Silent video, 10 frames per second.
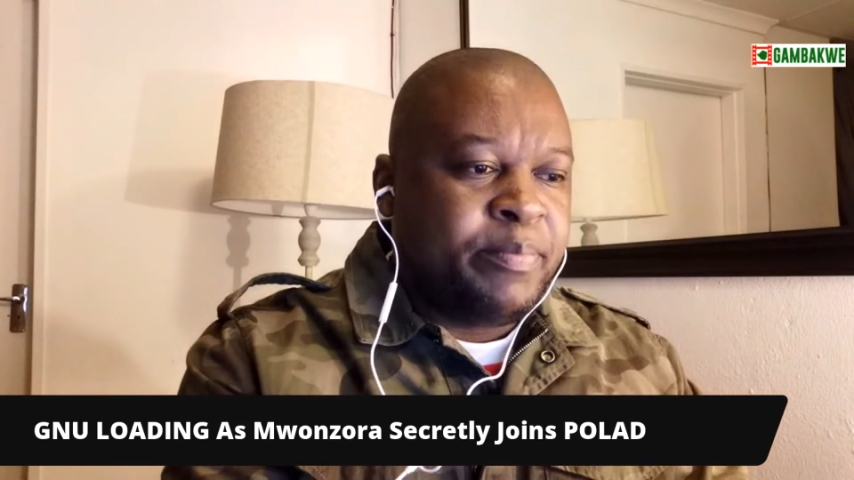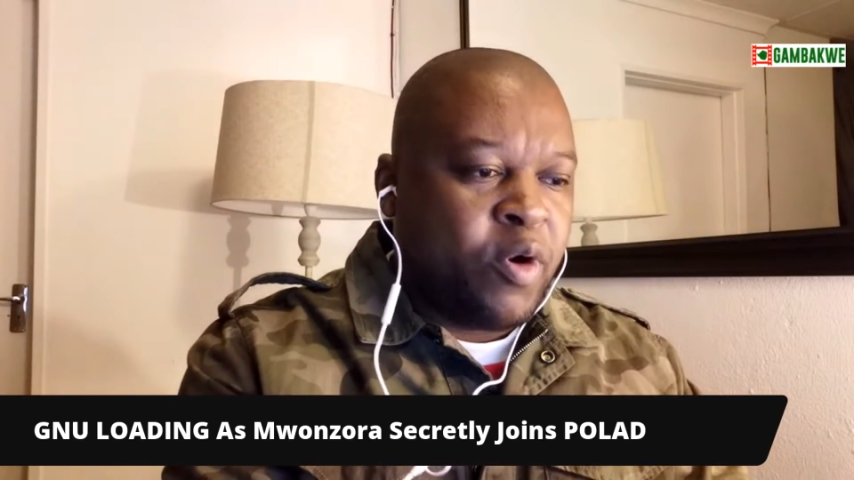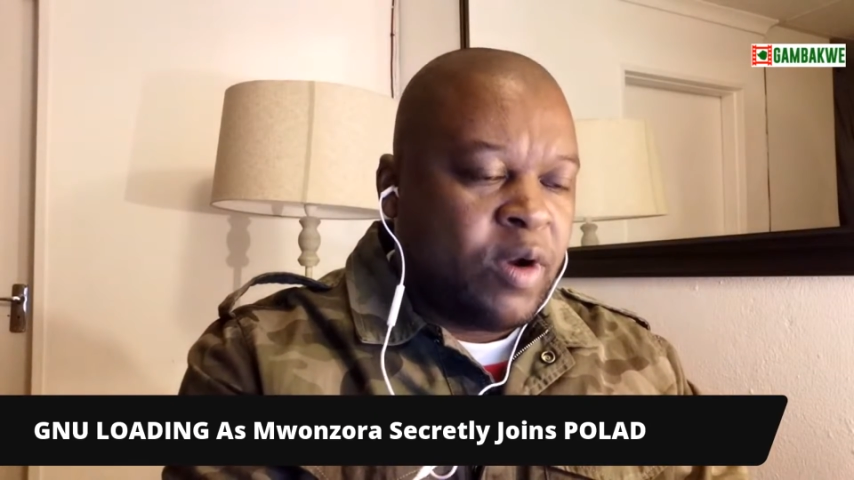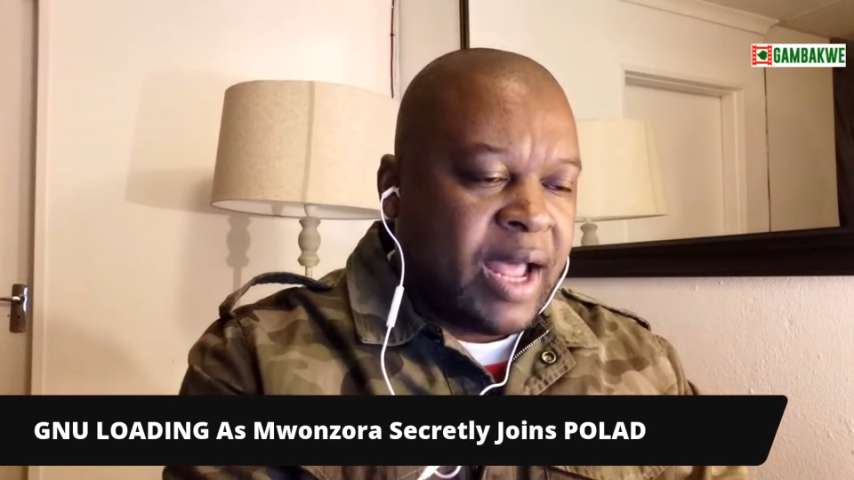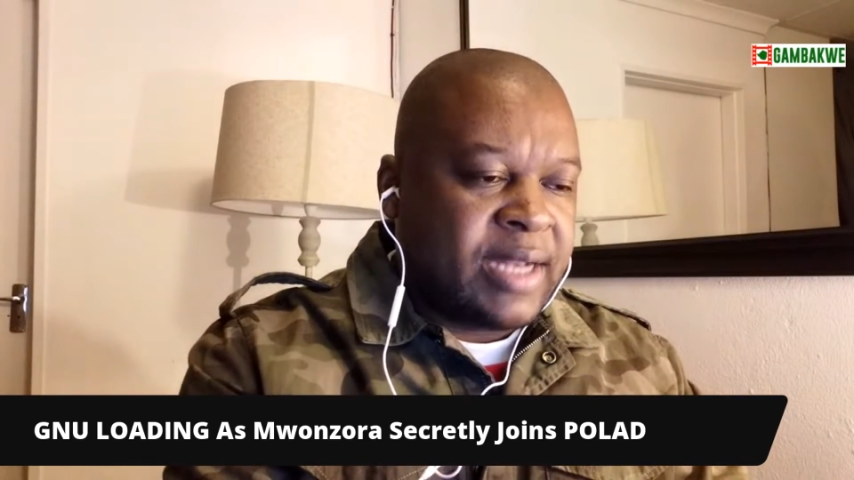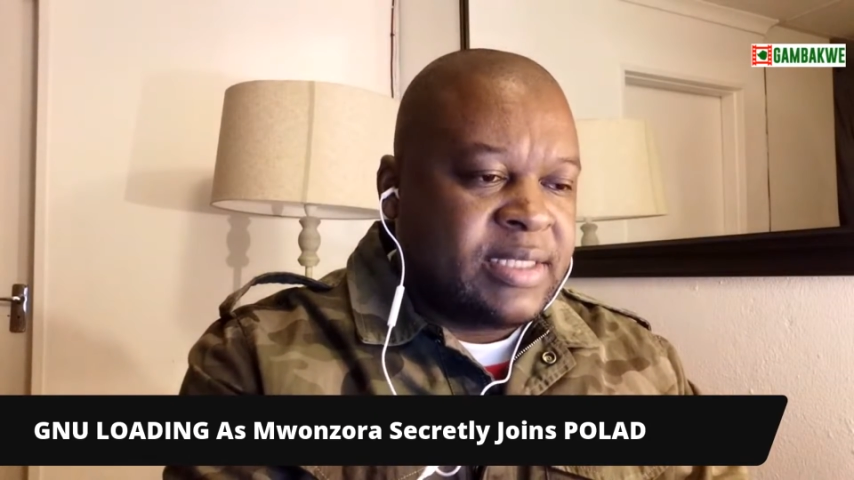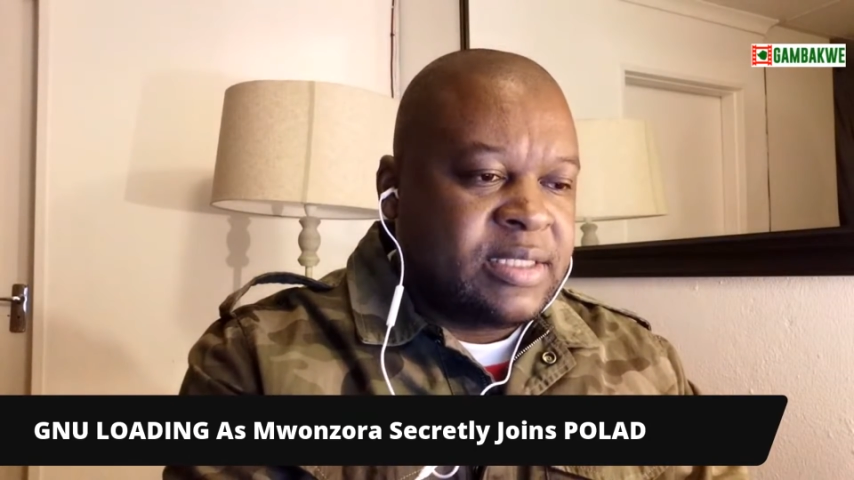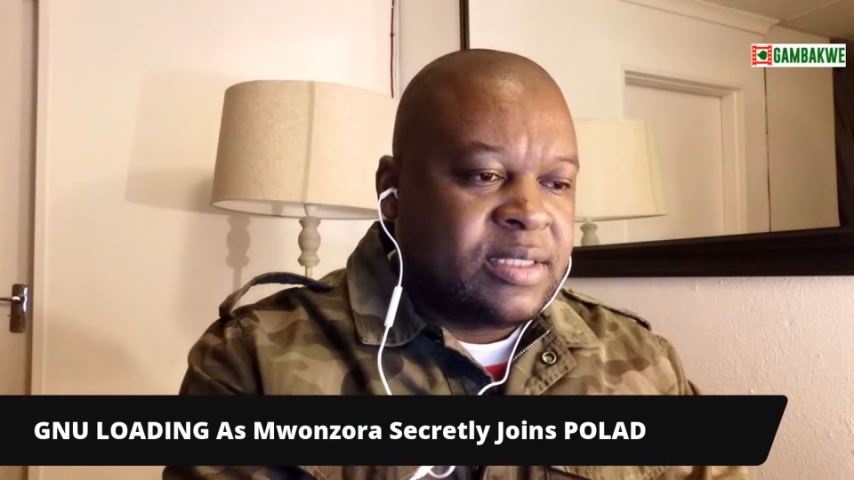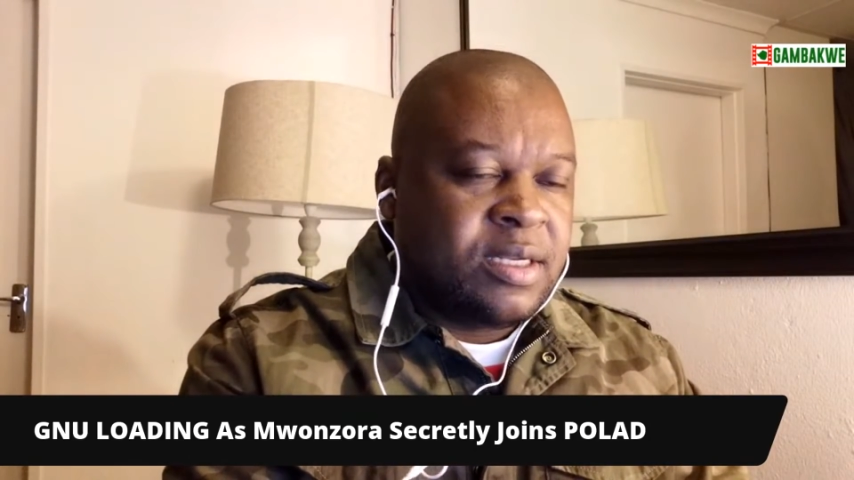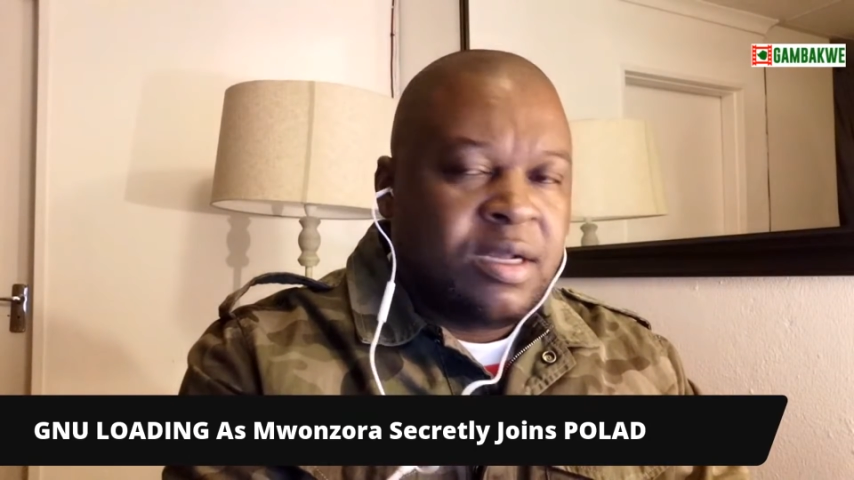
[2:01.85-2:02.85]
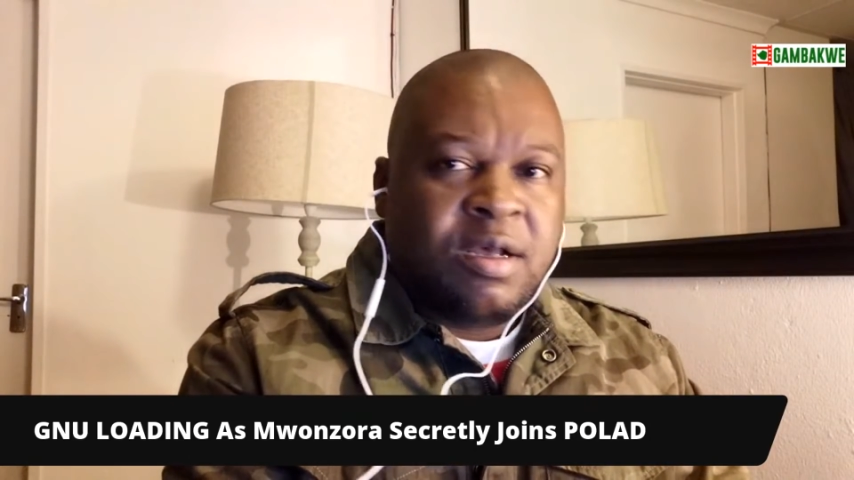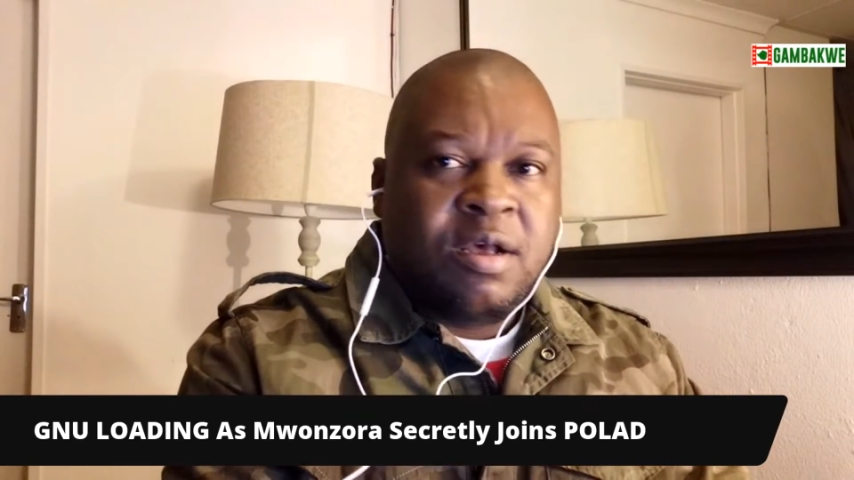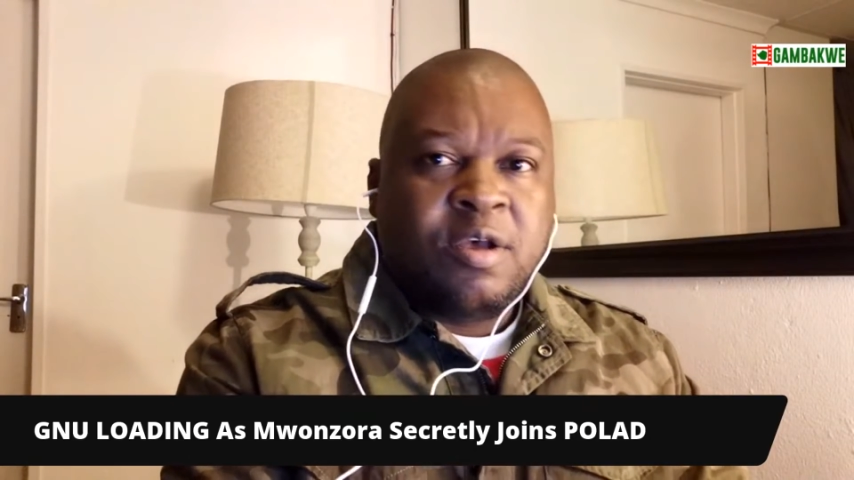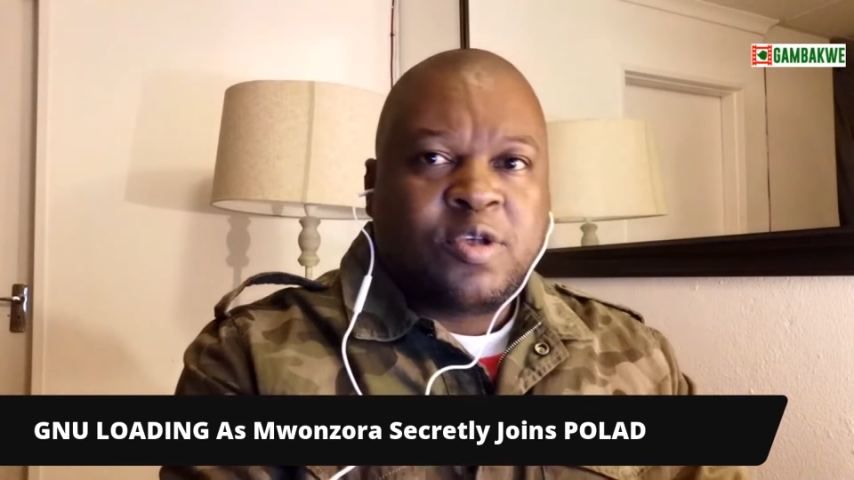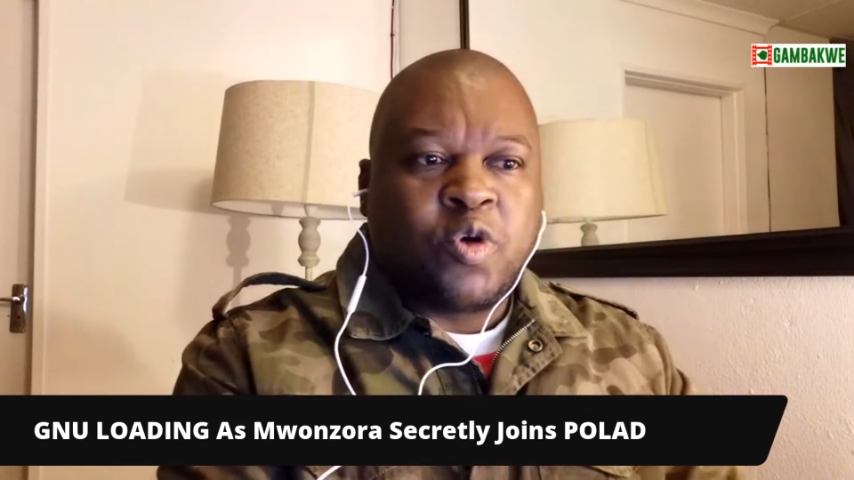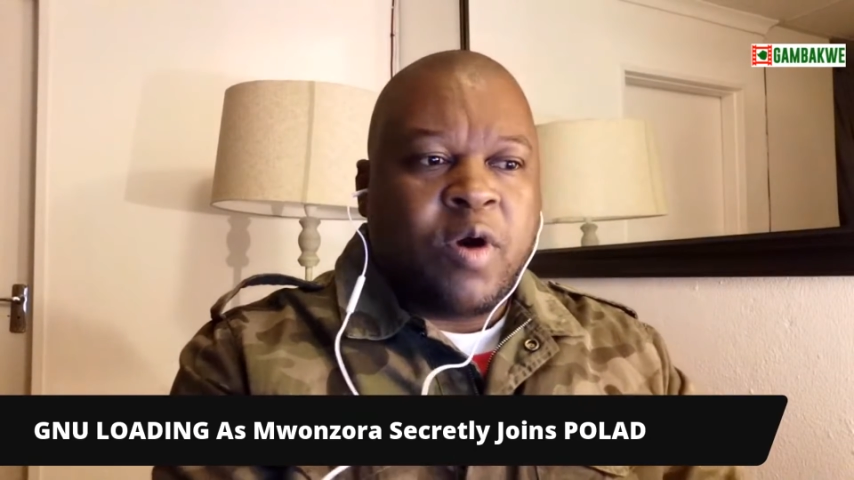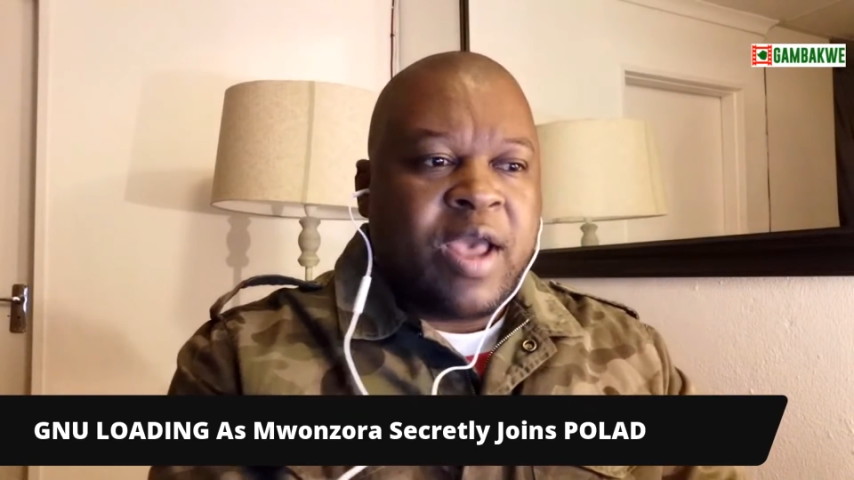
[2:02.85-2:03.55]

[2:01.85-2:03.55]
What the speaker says: POLAD. So